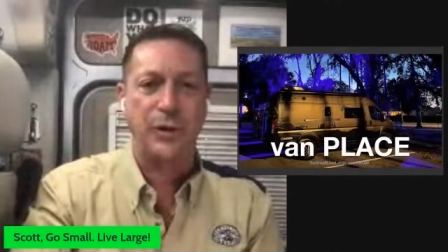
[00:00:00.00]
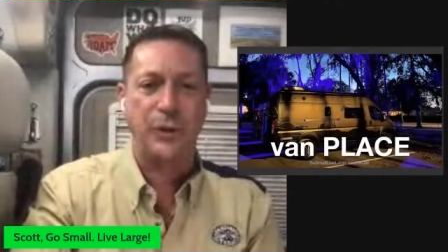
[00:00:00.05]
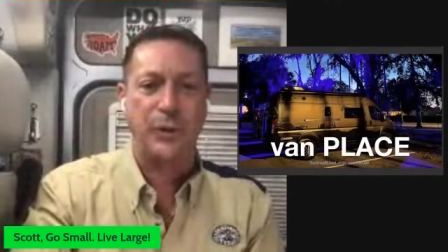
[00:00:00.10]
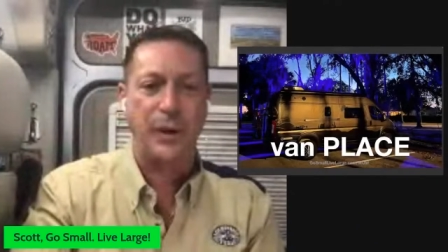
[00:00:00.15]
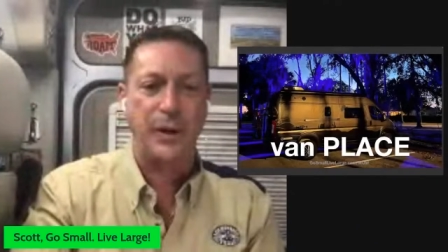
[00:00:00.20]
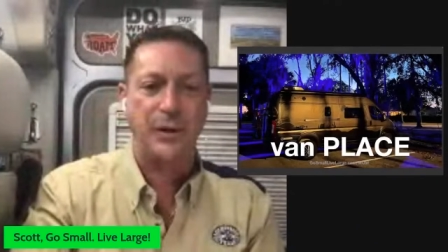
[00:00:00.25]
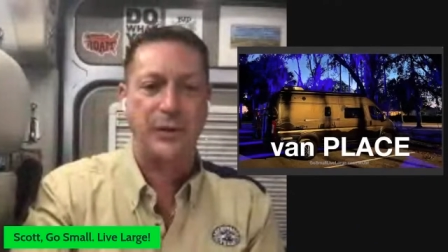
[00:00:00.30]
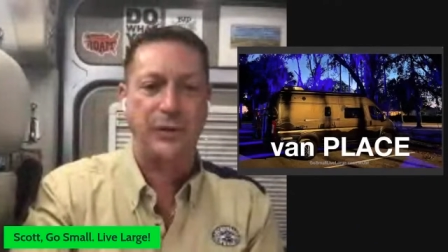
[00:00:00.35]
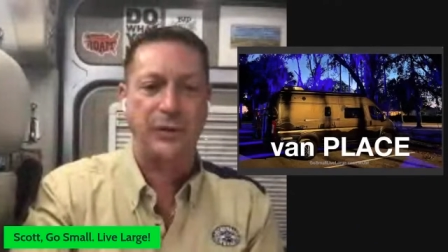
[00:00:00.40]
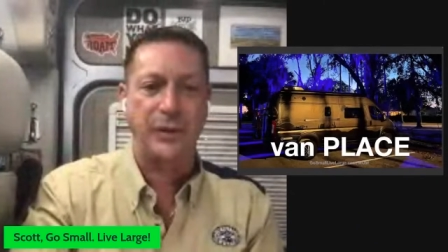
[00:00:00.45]
one of the
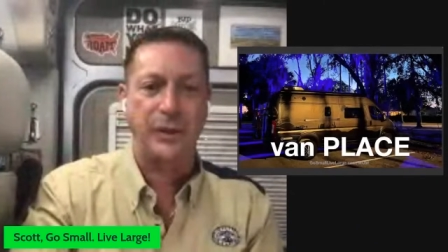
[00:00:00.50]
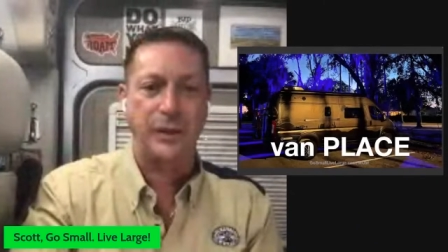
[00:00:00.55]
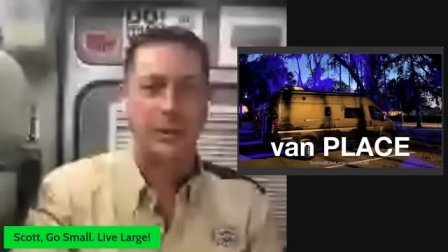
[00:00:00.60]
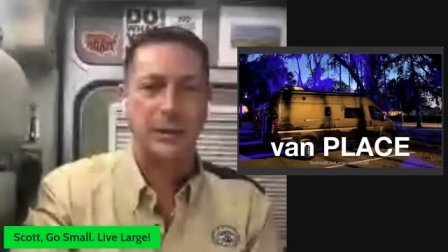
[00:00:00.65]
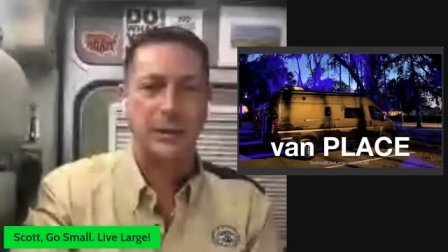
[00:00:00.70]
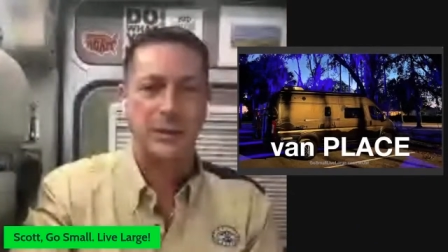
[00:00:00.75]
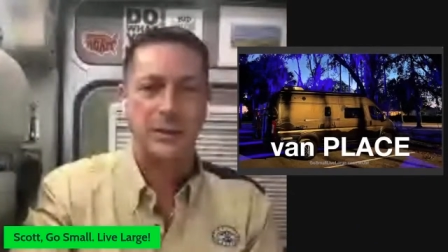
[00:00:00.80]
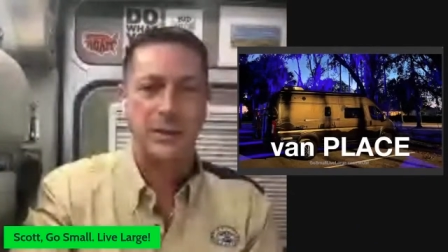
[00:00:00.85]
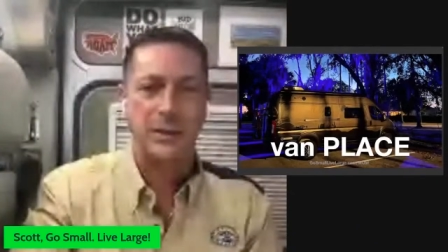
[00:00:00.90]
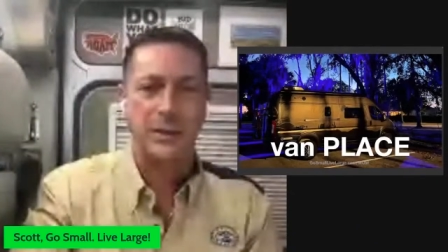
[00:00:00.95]
greatest
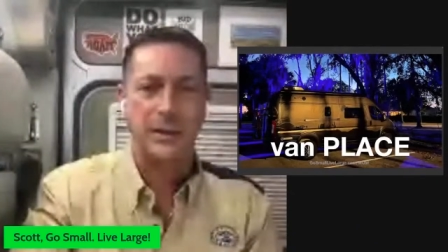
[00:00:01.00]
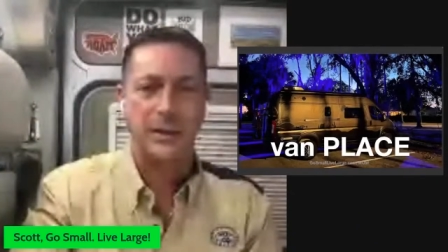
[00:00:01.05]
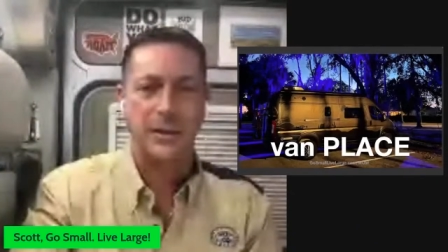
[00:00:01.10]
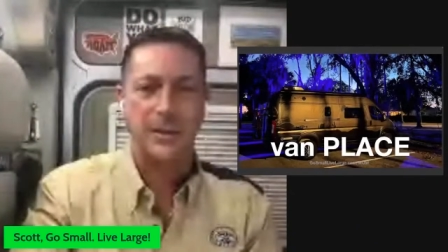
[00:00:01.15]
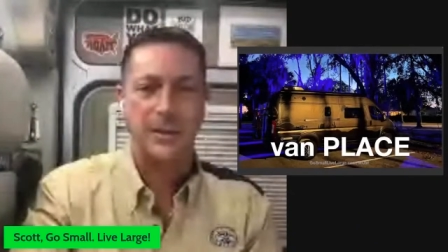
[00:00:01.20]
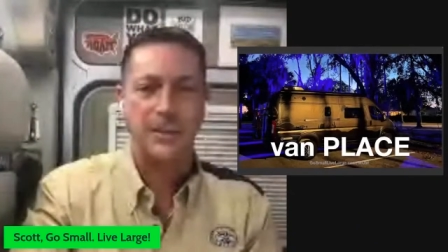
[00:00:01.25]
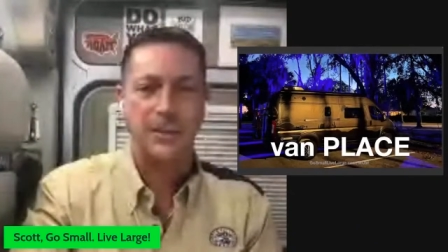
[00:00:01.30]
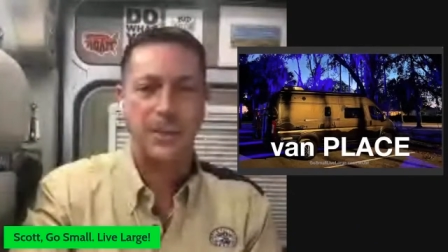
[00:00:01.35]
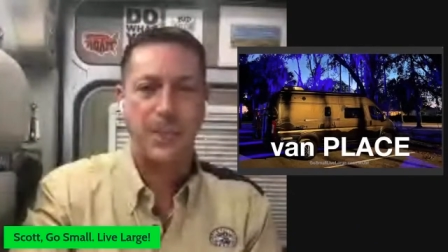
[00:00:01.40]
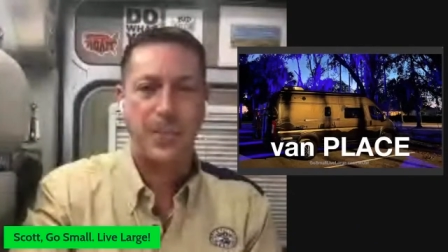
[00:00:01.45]
things.
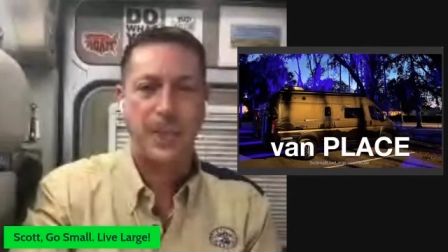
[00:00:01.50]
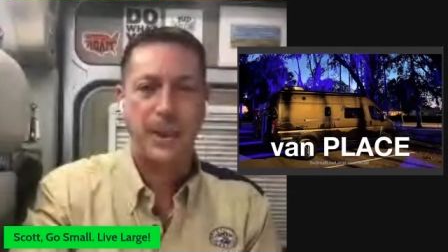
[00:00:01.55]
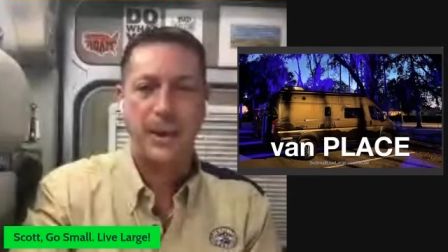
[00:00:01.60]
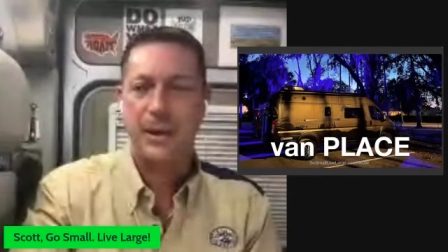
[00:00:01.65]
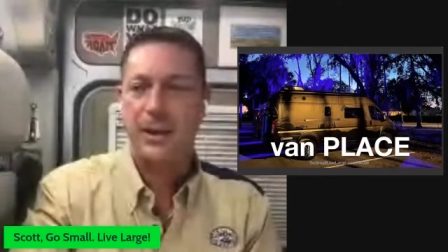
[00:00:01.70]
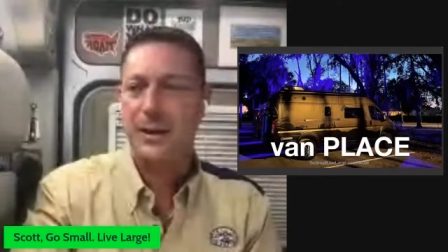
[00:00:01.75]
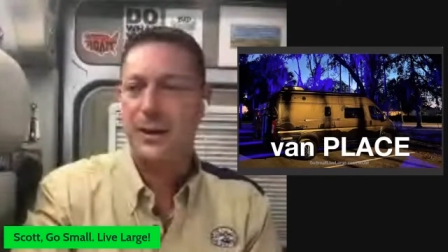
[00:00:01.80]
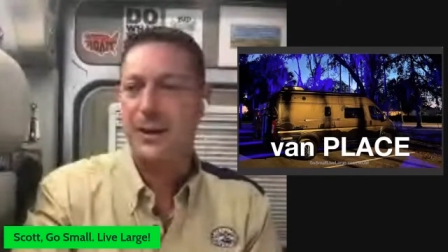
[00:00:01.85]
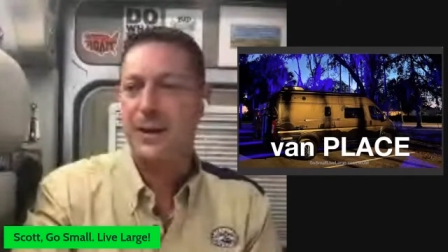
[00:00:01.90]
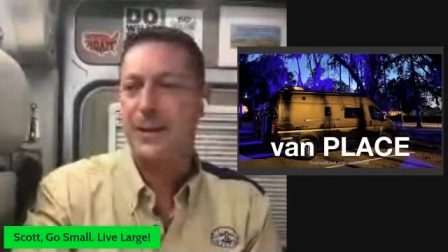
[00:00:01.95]
Um,
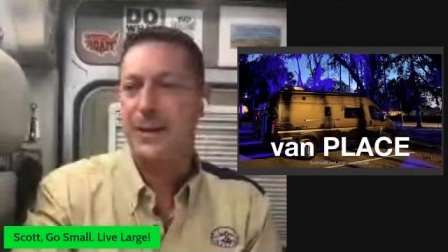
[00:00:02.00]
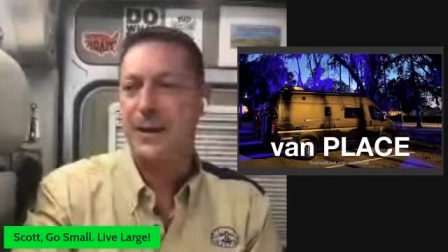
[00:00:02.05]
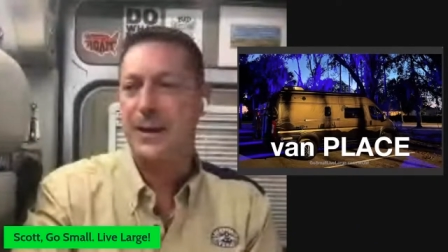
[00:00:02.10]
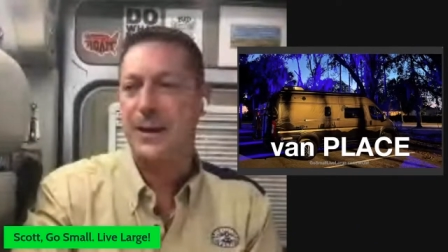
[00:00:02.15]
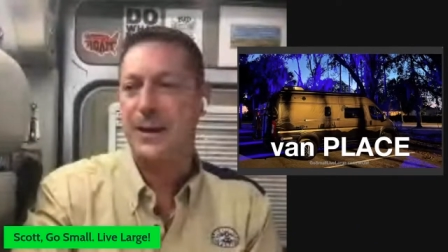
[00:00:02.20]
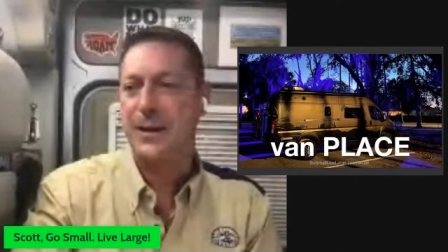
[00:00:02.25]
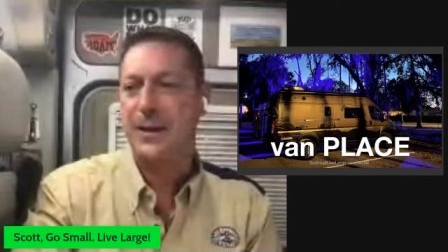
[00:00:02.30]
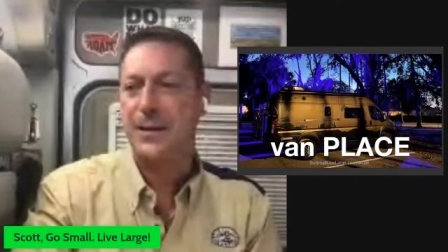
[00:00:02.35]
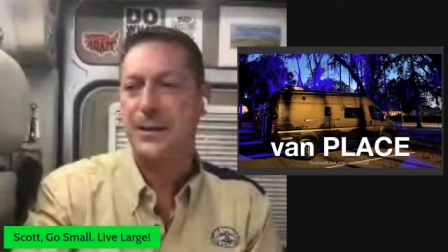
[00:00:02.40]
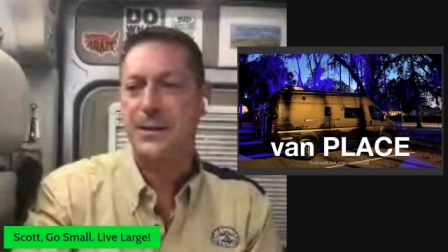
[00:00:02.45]

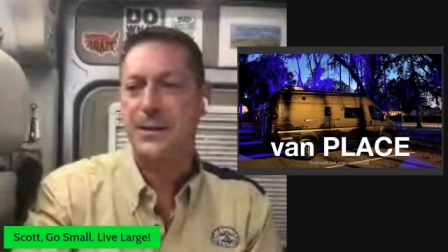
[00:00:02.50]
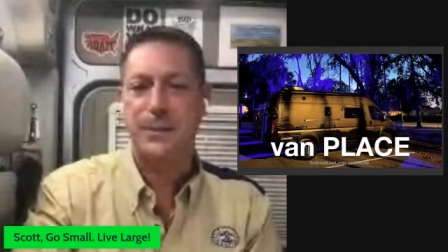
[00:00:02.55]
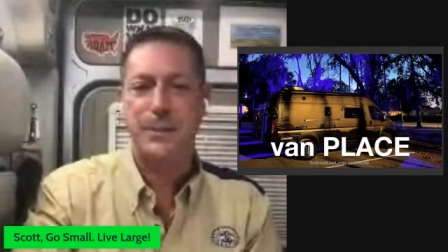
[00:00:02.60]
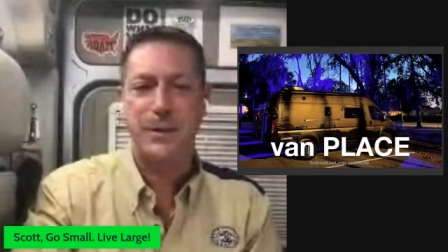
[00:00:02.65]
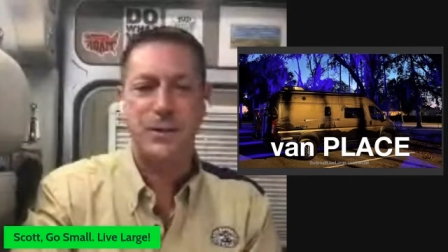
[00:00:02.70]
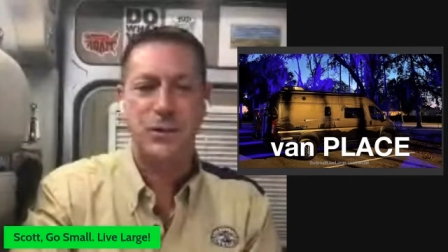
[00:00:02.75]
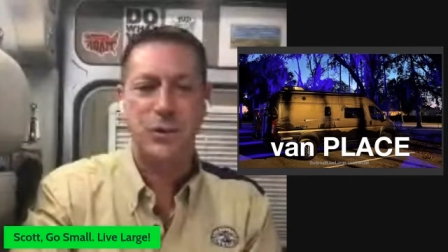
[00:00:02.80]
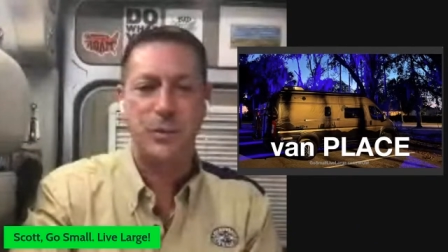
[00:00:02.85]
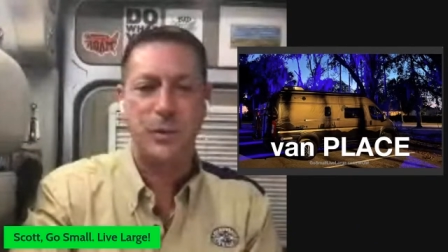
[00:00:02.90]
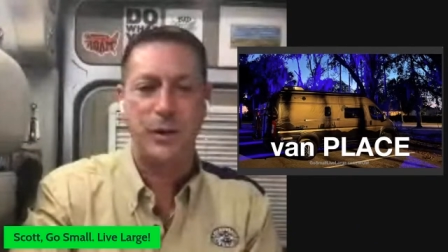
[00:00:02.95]
and let
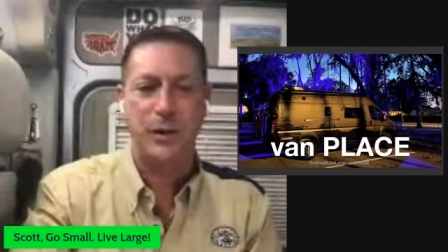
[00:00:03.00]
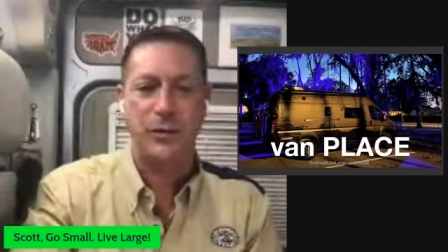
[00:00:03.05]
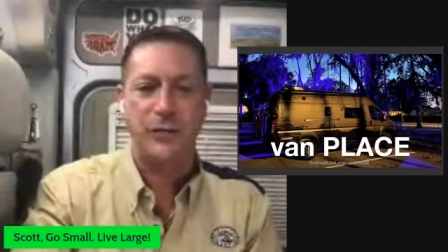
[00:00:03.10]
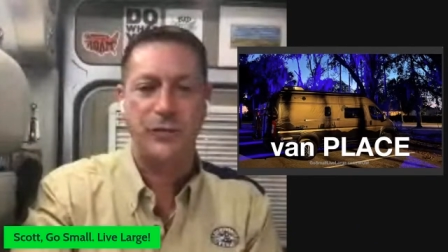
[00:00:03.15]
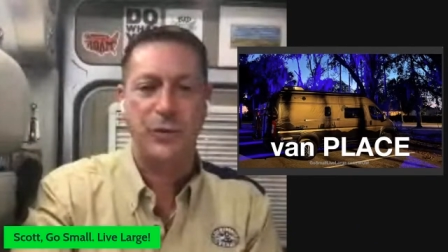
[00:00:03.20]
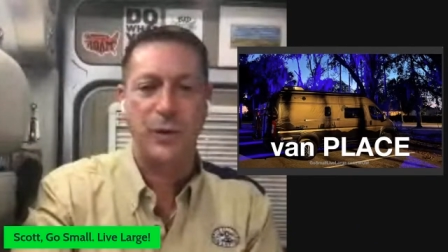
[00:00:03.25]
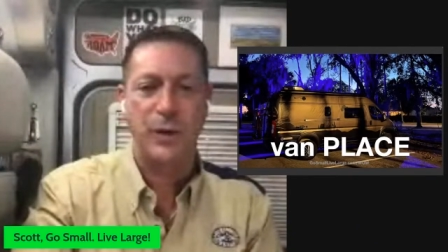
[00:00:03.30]
me zoom in here